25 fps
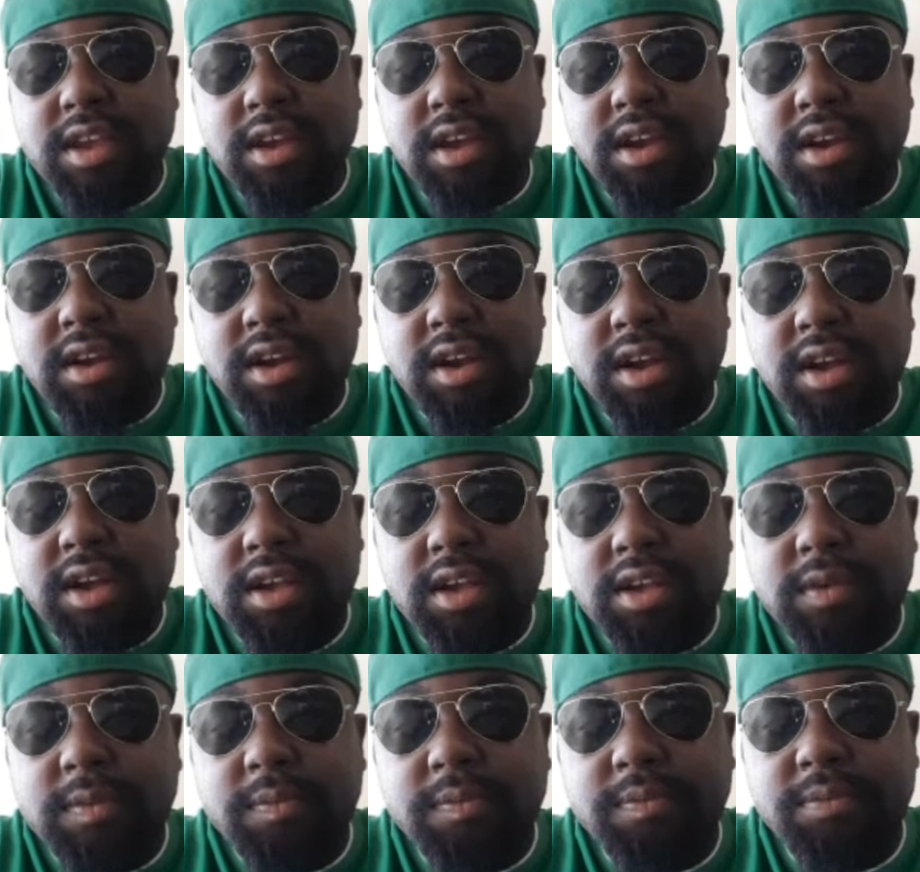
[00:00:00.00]
you know,
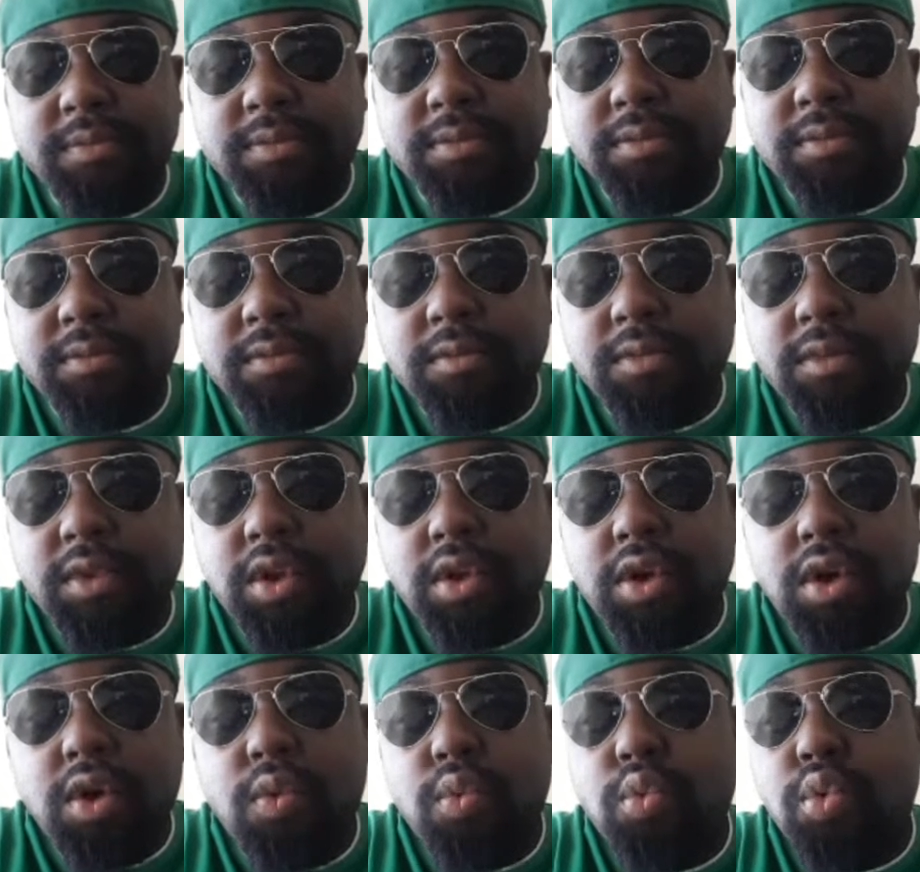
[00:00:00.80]

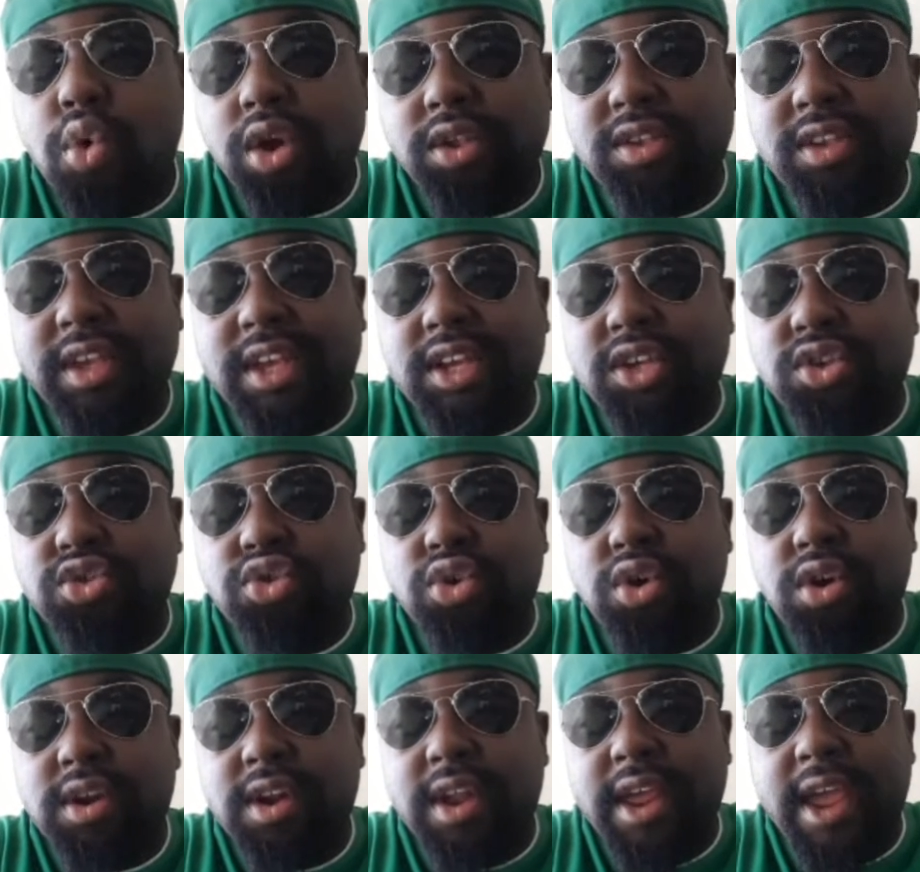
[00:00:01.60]
what
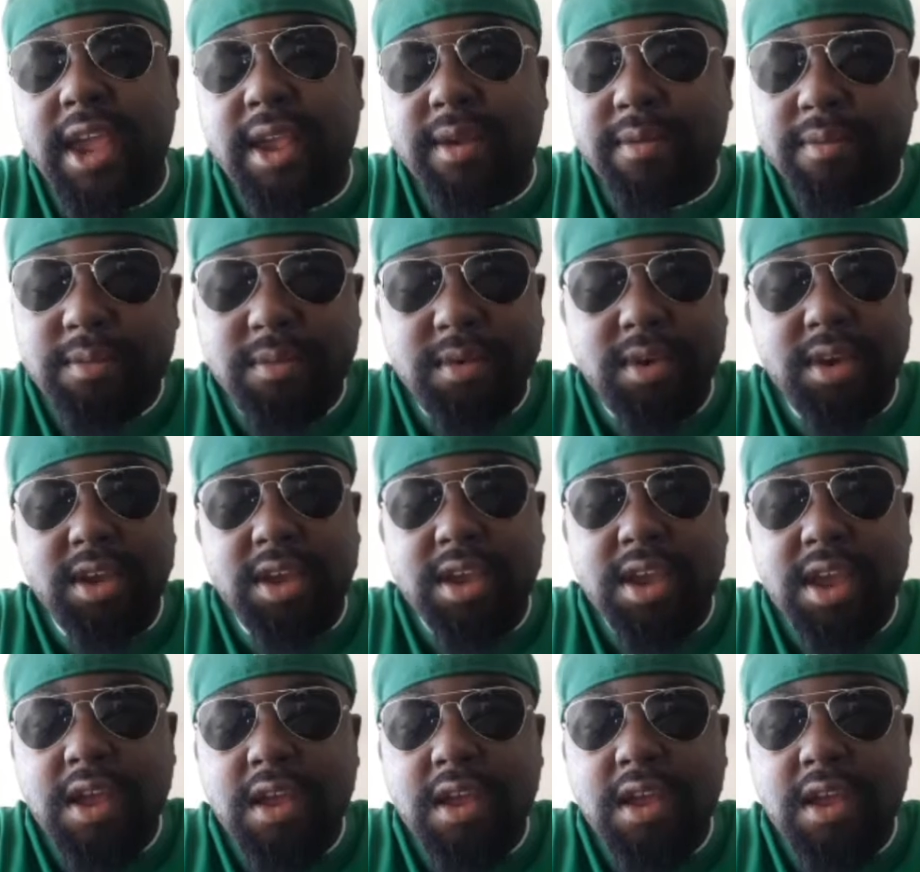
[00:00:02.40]
is your name?